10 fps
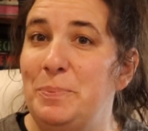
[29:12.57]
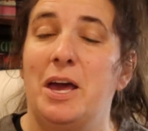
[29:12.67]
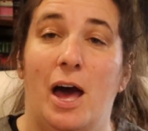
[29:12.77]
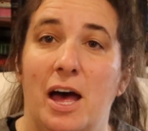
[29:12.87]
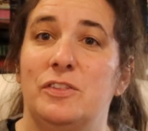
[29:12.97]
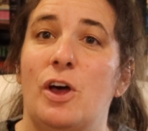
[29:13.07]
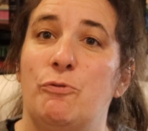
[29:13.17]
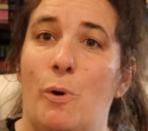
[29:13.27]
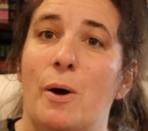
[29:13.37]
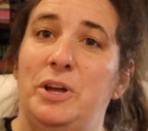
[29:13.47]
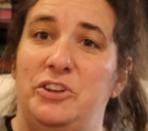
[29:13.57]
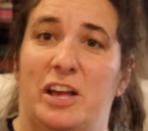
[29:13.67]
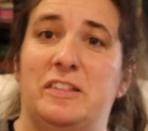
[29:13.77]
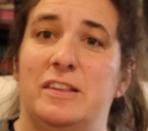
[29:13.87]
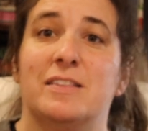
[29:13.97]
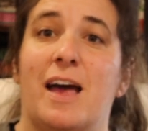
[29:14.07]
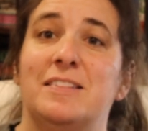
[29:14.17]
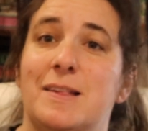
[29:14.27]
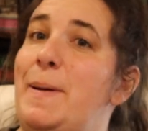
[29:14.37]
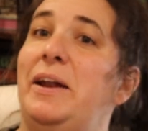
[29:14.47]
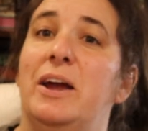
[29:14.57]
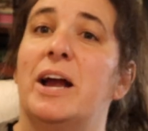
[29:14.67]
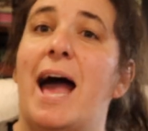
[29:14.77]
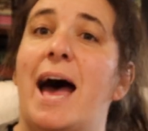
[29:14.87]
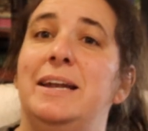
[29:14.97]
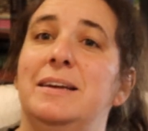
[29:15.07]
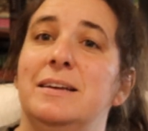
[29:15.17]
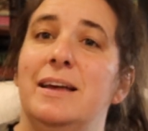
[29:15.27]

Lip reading: because of what we just discussed about Aragon.